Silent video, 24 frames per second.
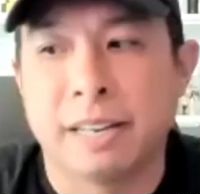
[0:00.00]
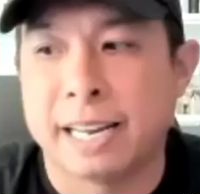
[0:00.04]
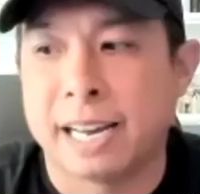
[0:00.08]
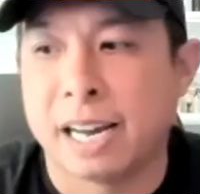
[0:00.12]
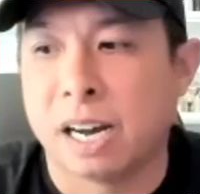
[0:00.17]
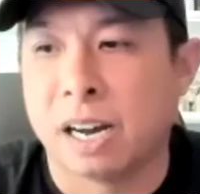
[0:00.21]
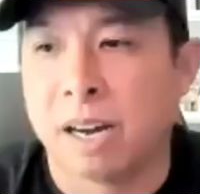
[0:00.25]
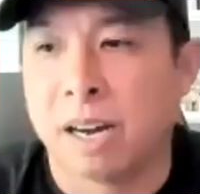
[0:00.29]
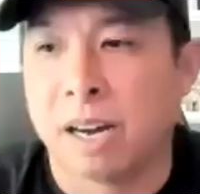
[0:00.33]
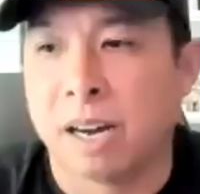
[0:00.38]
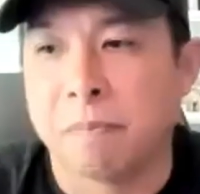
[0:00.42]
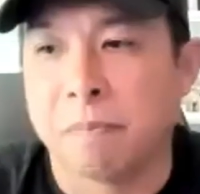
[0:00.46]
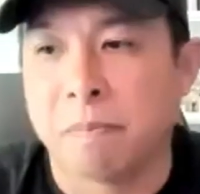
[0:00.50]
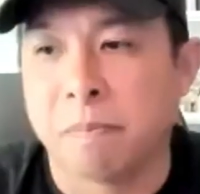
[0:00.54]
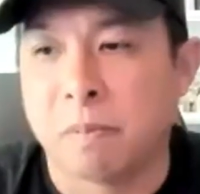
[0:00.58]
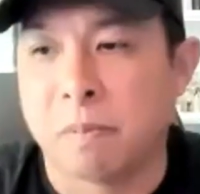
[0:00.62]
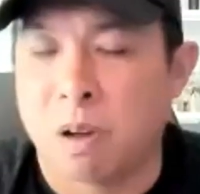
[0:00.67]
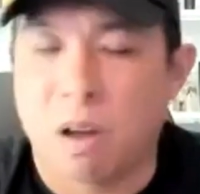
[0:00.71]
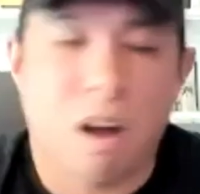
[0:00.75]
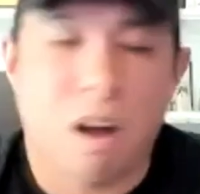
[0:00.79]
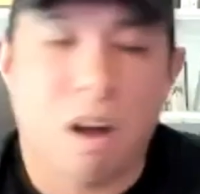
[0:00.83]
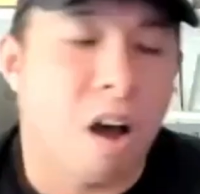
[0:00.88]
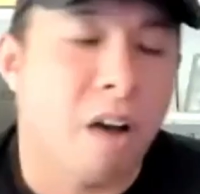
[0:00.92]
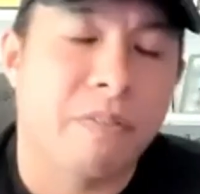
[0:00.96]

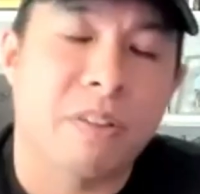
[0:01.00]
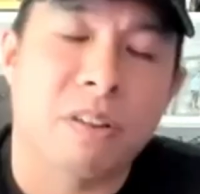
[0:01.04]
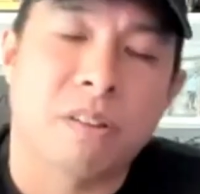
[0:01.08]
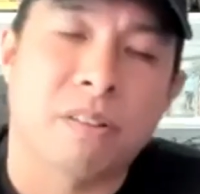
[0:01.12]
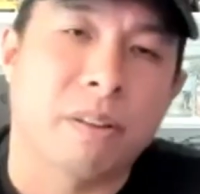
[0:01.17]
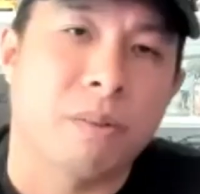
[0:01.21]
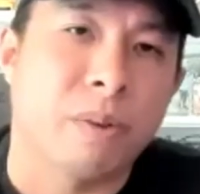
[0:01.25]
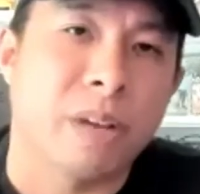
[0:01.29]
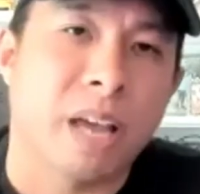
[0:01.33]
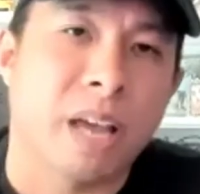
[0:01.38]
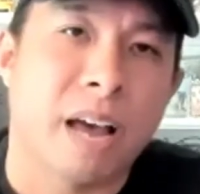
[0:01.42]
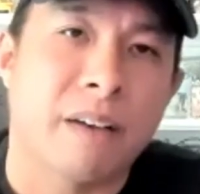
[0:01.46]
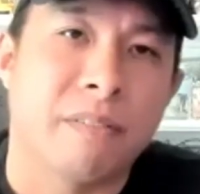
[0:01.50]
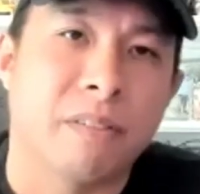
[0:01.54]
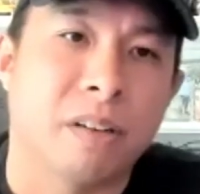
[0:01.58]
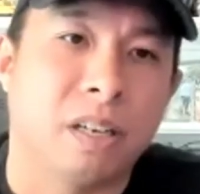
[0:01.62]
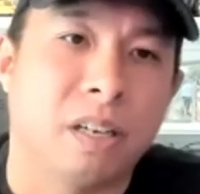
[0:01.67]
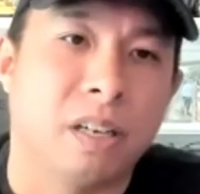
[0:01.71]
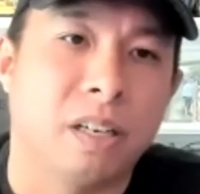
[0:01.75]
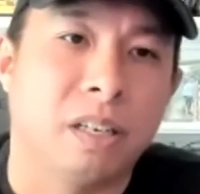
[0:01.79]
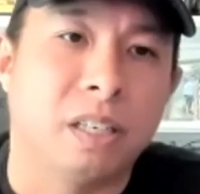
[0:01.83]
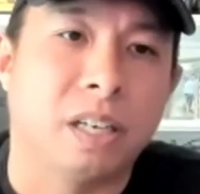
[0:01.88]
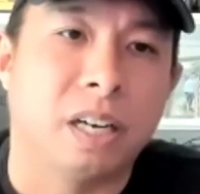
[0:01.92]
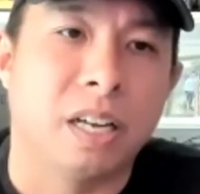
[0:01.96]
Obviously, we have
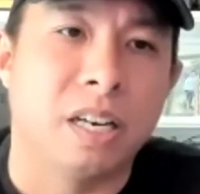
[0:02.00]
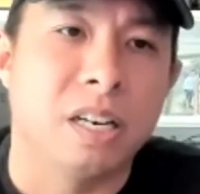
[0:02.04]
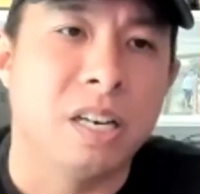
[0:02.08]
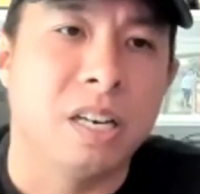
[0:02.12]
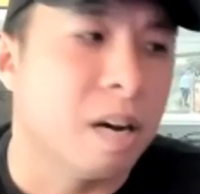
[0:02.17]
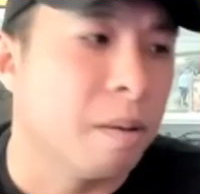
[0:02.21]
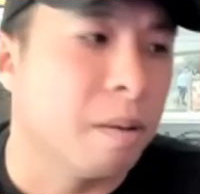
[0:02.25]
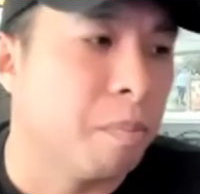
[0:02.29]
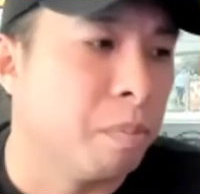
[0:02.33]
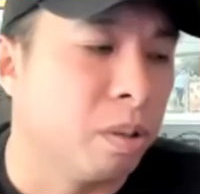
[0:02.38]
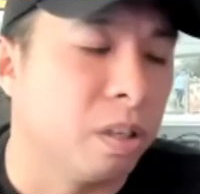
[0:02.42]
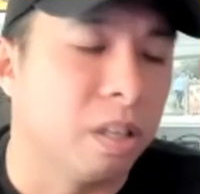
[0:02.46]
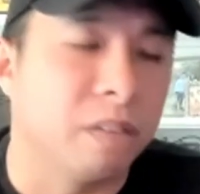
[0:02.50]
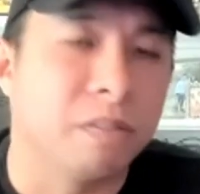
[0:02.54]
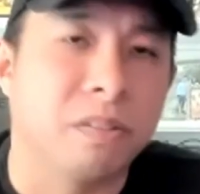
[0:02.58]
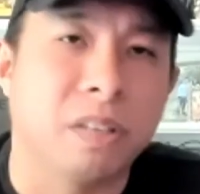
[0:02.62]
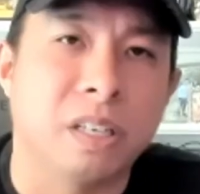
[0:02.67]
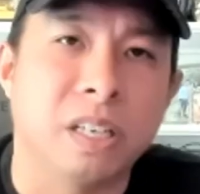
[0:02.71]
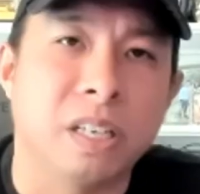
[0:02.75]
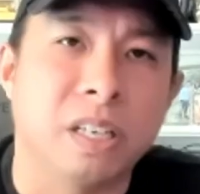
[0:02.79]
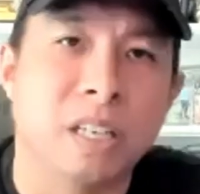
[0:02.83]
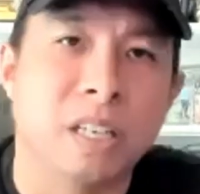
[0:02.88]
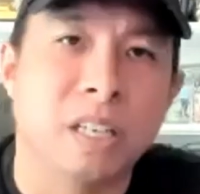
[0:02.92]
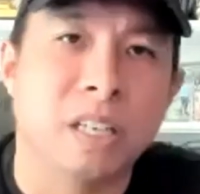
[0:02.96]
a number of
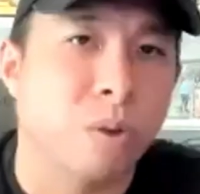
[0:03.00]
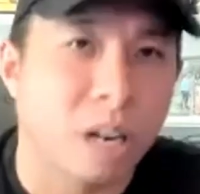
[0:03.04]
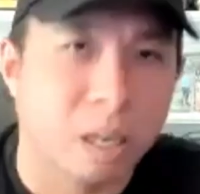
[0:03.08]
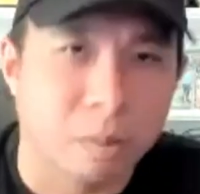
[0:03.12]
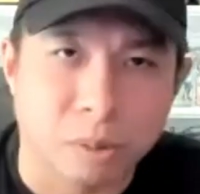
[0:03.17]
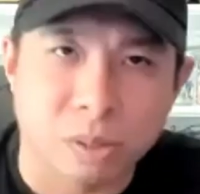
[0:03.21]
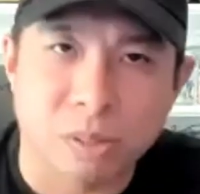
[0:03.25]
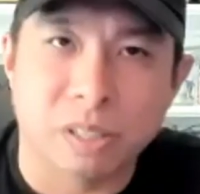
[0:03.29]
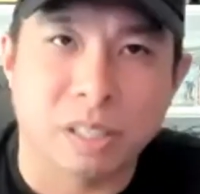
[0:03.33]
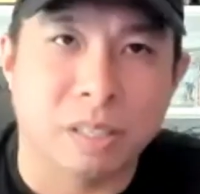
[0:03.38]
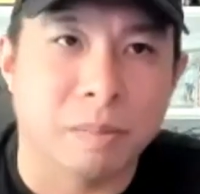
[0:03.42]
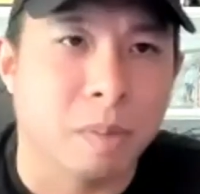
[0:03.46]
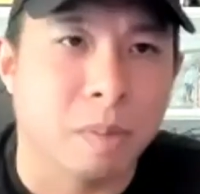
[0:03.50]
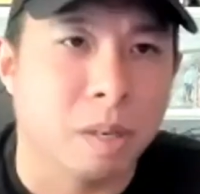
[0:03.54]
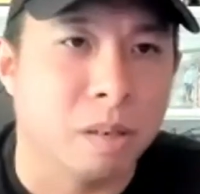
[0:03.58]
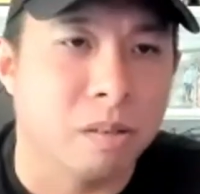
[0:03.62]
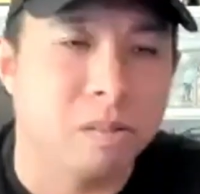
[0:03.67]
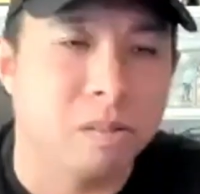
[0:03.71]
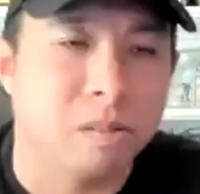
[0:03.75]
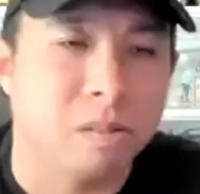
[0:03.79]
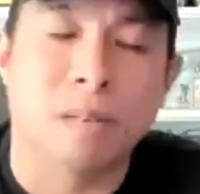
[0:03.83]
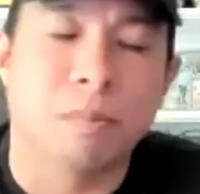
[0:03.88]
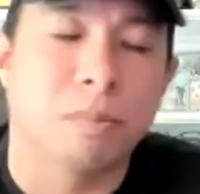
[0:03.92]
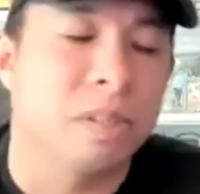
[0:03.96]
incredible
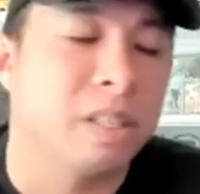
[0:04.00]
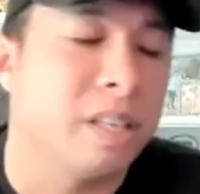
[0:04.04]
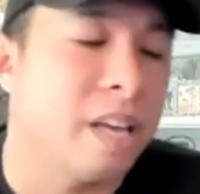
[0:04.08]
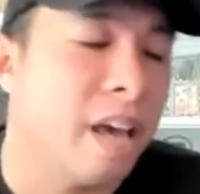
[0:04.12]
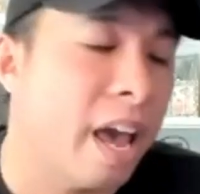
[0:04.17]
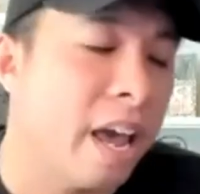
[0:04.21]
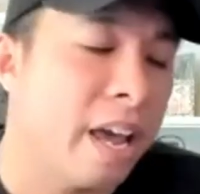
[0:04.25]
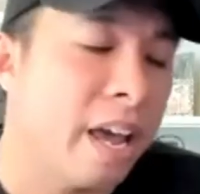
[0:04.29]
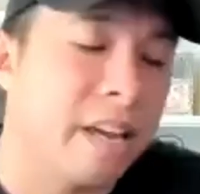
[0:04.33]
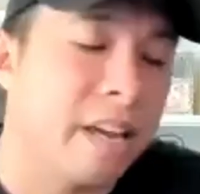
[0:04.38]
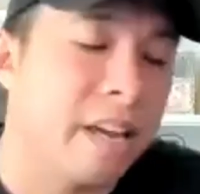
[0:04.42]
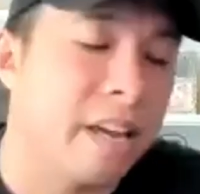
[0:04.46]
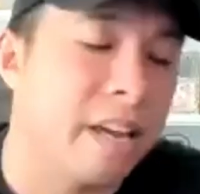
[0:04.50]
CMOs, Deborah Ye,